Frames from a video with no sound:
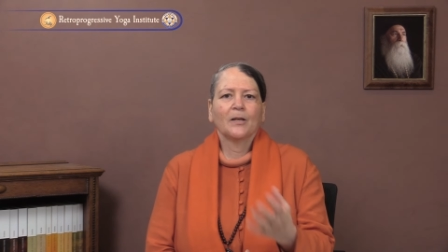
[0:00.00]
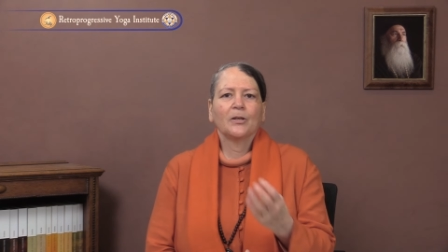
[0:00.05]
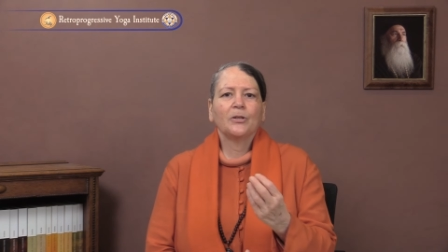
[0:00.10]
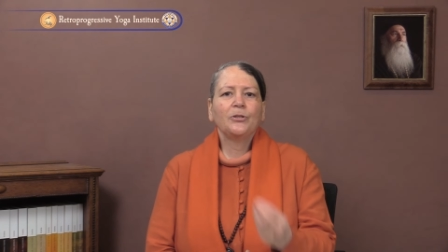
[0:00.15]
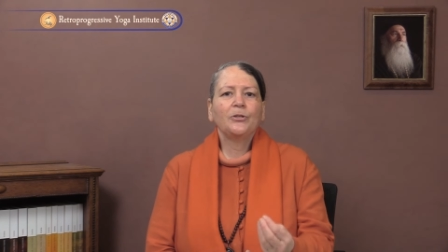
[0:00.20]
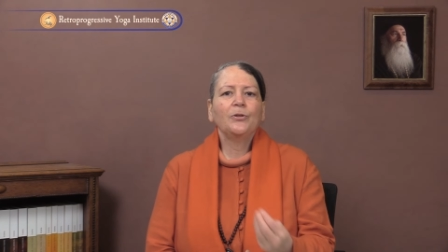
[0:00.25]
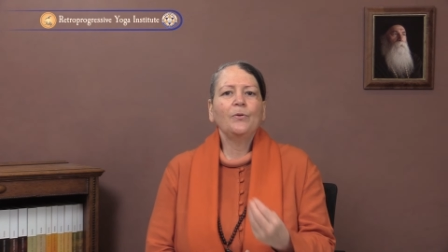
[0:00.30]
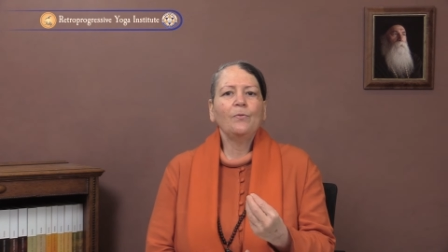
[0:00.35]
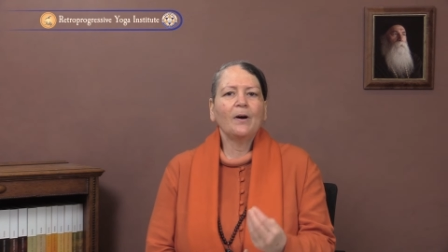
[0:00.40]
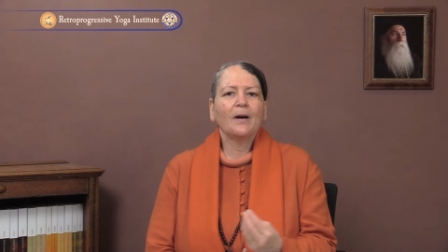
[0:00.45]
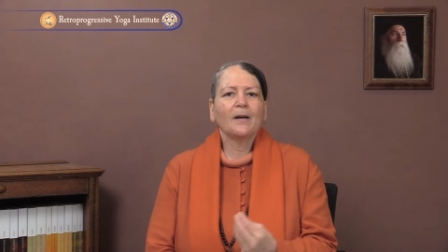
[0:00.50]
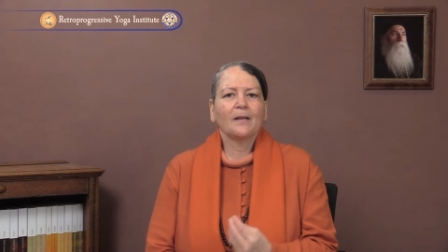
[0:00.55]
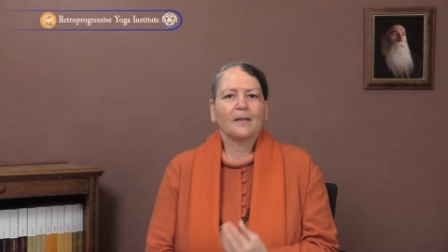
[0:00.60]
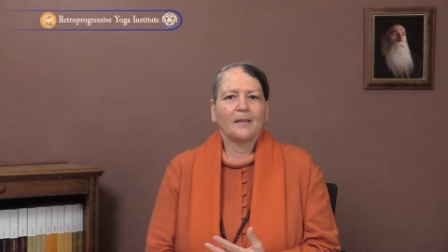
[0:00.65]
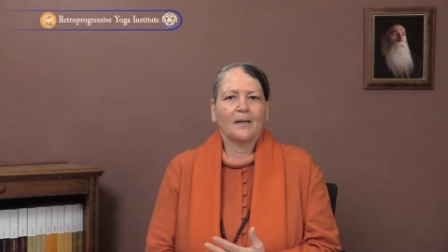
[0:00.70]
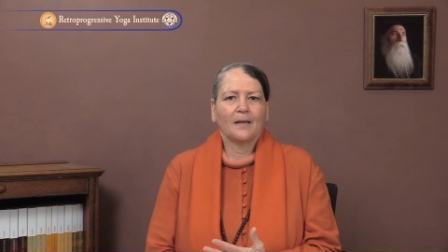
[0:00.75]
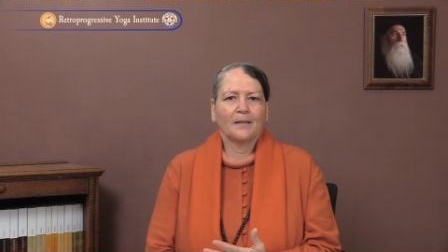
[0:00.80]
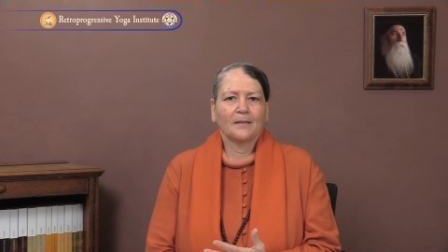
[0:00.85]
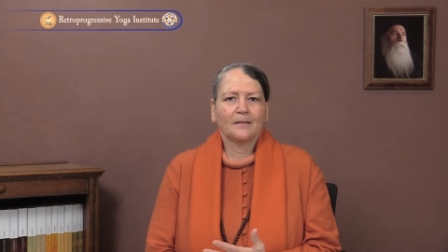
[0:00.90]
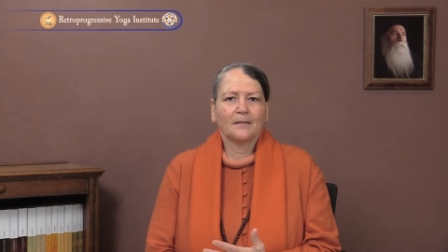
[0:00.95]
You are
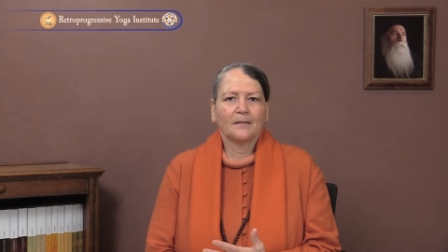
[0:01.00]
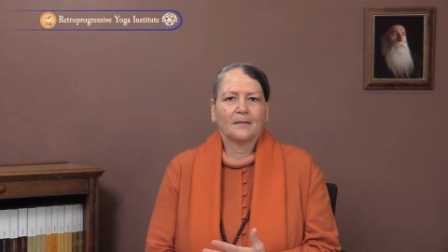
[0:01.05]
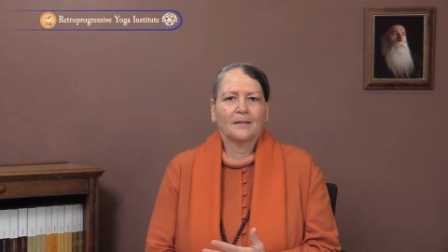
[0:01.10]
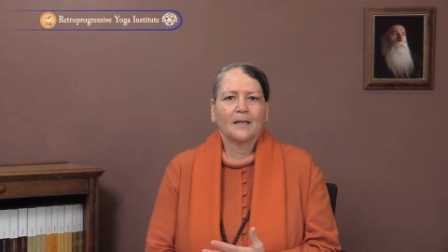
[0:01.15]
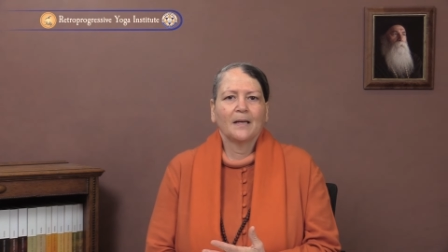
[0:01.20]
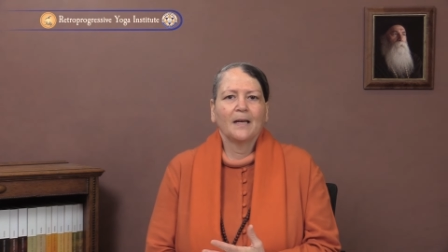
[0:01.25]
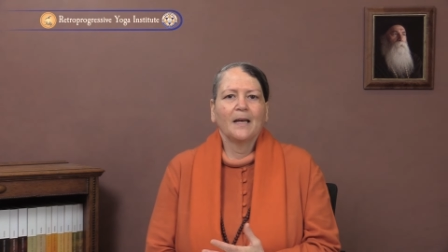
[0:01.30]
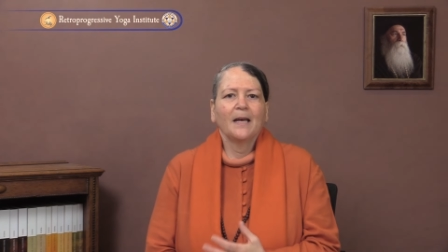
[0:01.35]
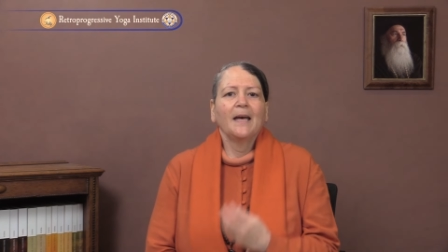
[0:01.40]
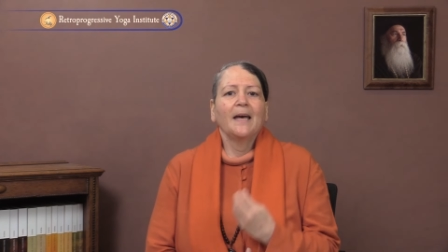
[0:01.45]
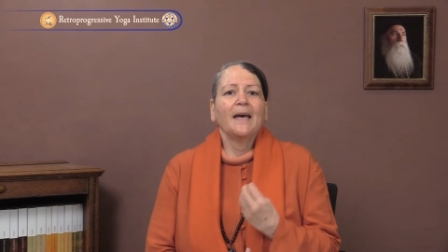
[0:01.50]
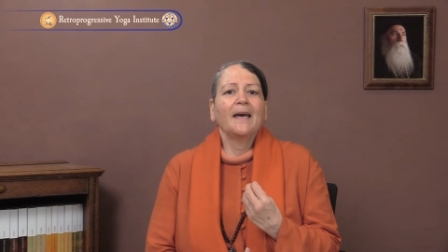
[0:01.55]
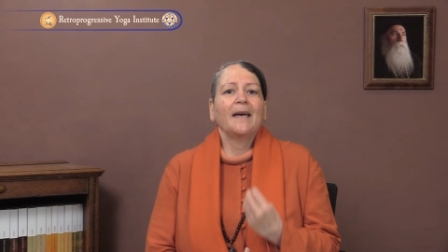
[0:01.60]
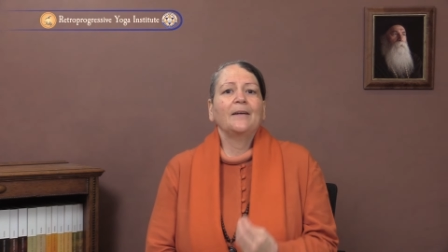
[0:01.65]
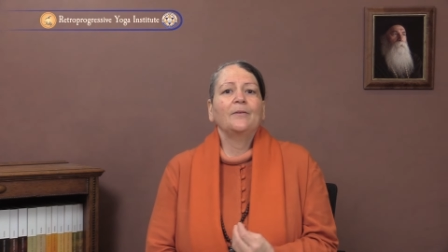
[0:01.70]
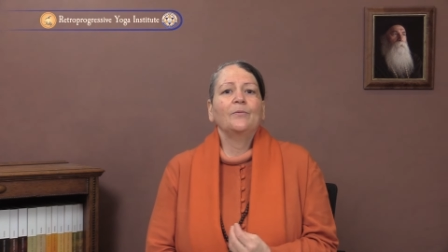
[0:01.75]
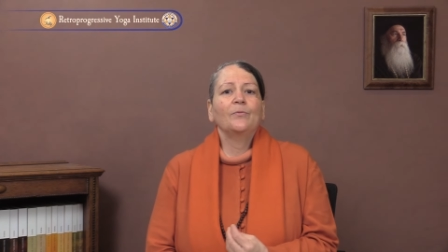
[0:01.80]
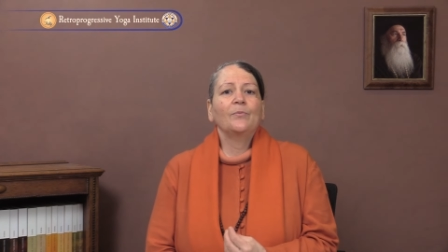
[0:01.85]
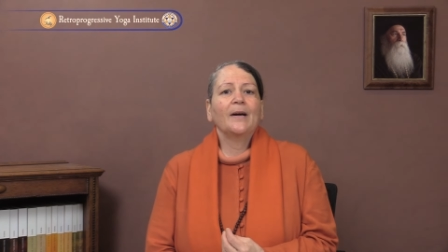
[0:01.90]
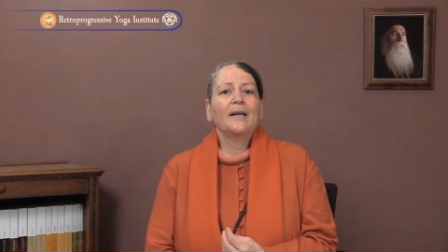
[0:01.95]
that.
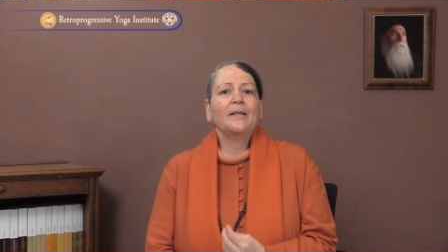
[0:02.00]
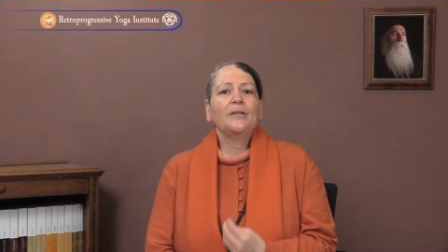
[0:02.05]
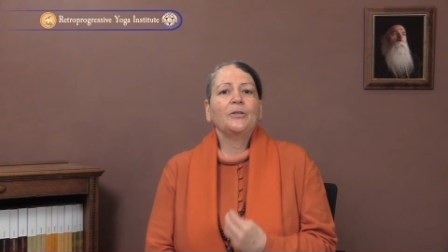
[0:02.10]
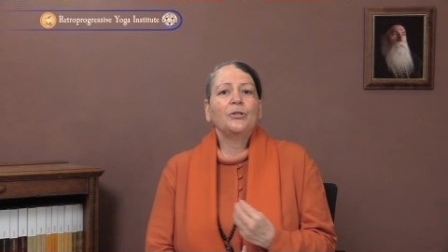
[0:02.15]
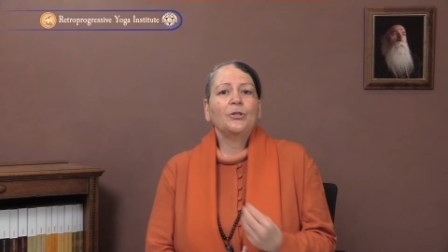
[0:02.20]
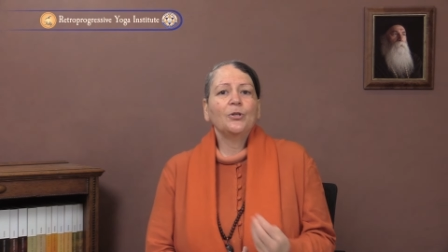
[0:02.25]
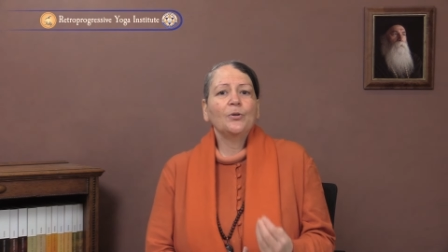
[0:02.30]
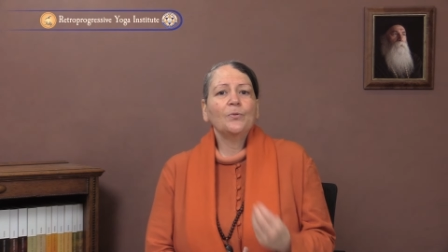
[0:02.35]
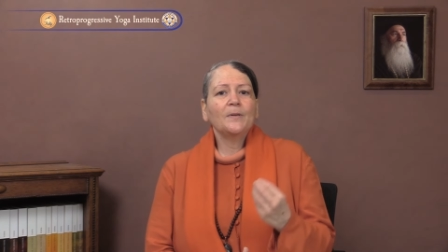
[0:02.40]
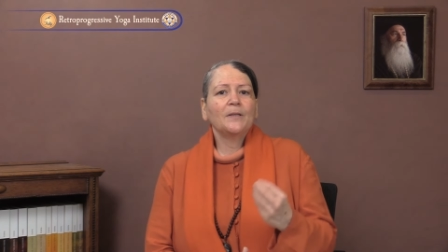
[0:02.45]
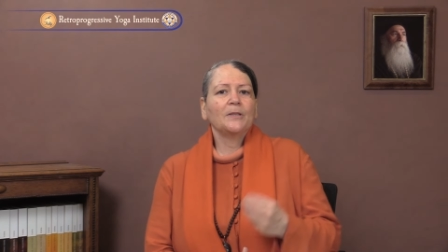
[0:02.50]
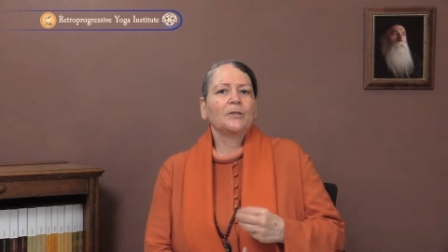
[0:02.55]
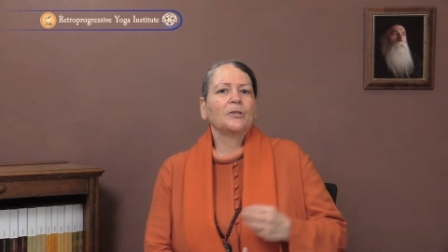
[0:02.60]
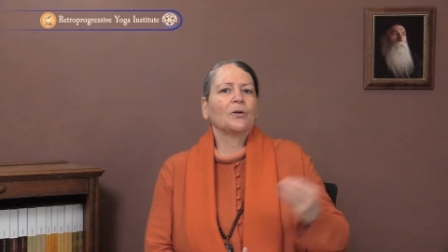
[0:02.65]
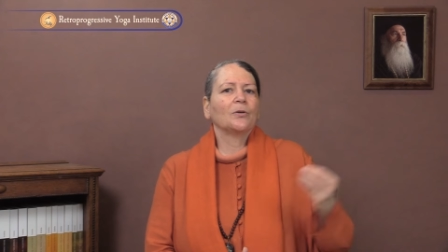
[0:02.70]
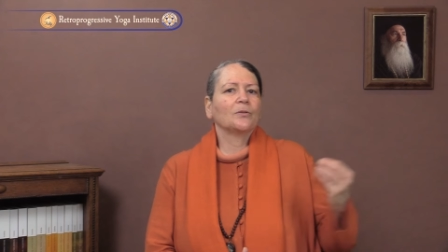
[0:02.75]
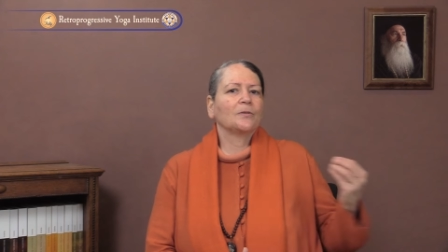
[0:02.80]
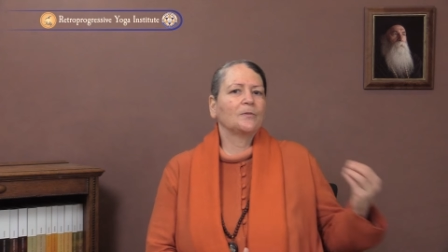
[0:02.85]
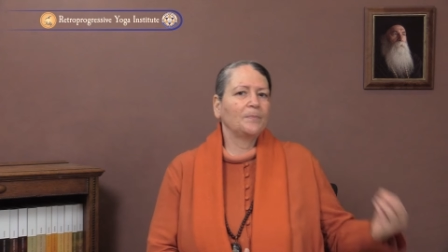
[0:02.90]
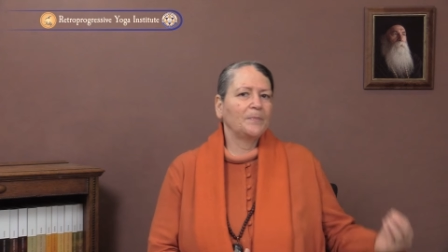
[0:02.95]
And when you will
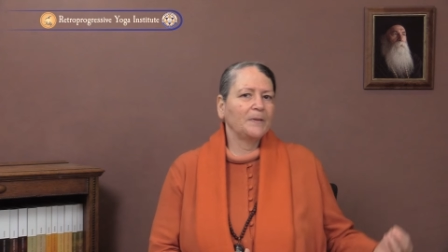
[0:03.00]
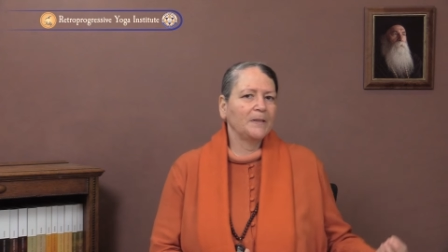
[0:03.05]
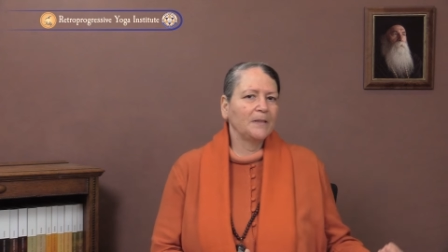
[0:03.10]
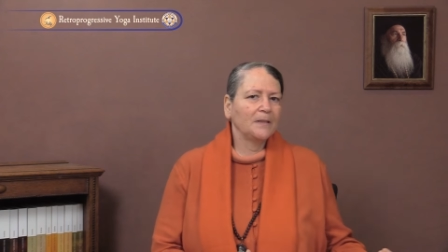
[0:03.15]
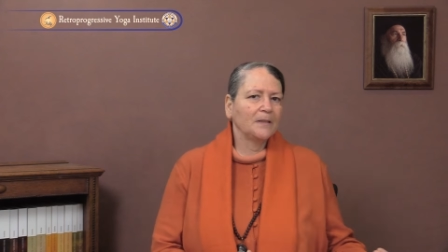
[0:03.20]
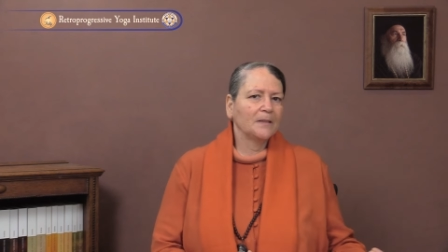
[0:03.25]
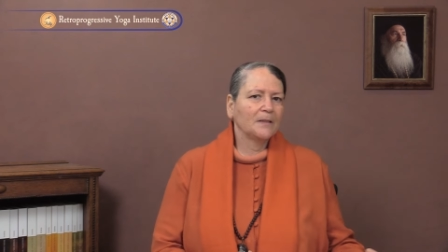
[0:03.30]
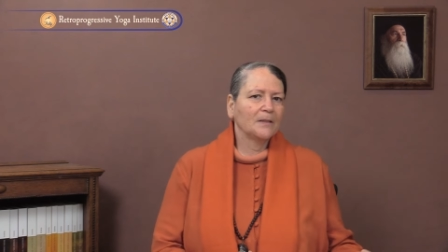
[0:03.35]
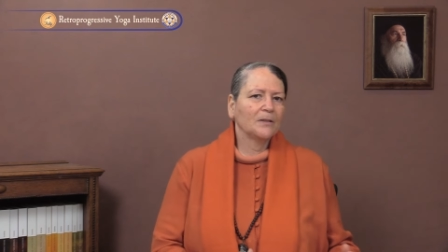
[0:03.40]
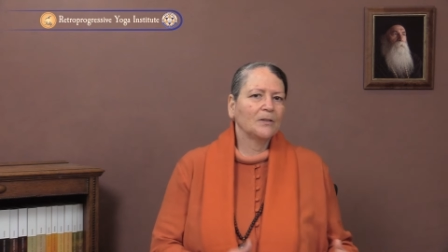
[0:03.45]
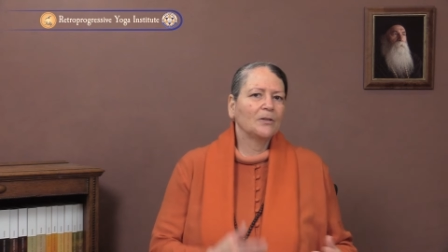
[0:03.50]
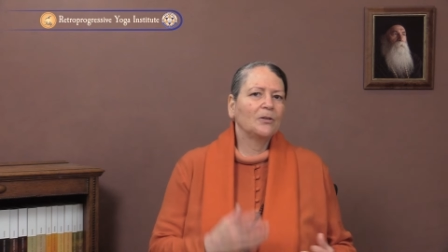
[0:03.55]
not be,